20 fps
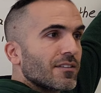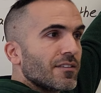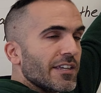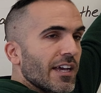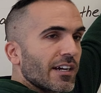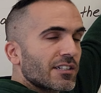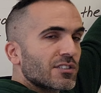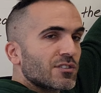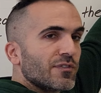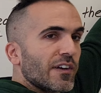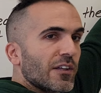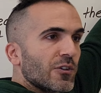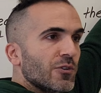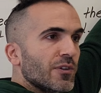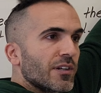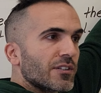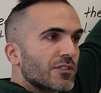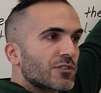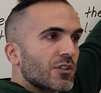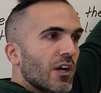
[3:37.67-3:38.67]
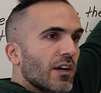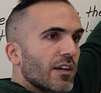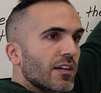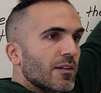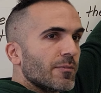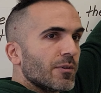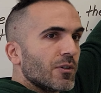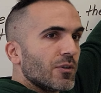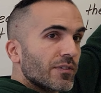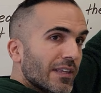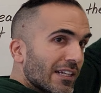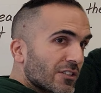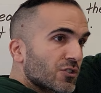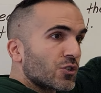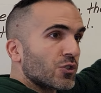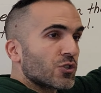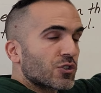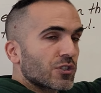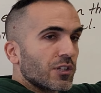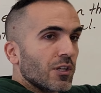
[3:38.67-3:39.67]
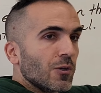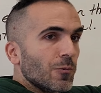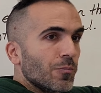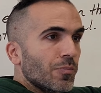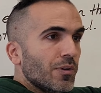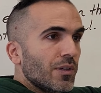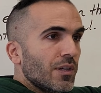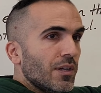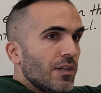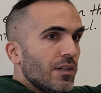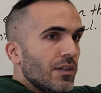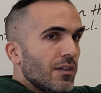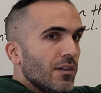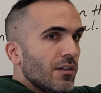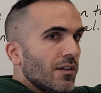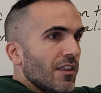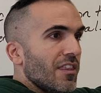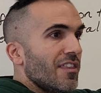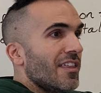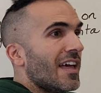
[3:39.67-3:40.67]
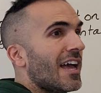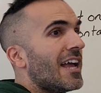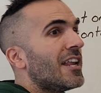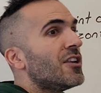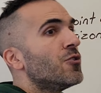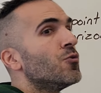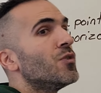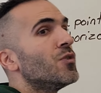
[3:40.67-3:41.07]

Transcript: the x value that it's talking about. That's your slope. Then